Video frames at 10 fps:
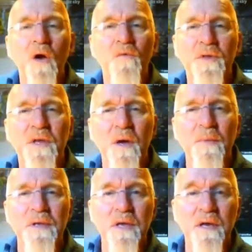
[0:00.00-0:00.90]
over the
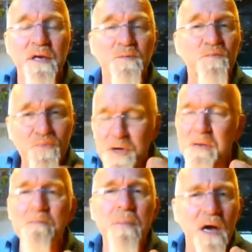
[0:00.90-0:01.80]
coming year is pretty
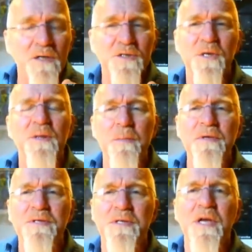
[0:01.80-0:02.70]
much
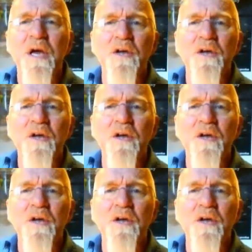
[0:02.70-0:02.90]
limited